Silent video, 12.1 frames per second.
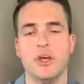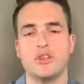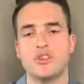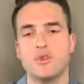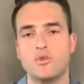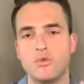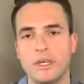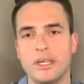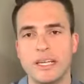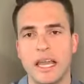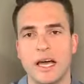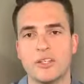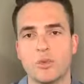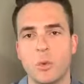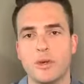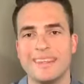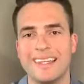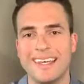to realize
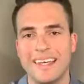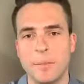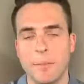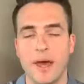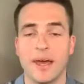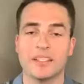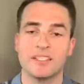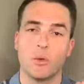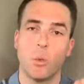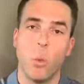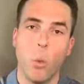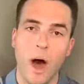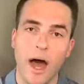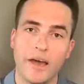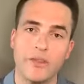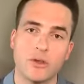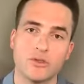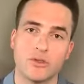what the impact and why
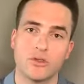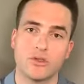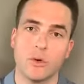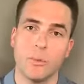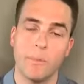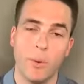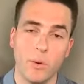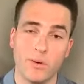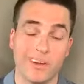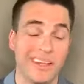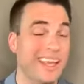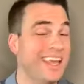those are so important.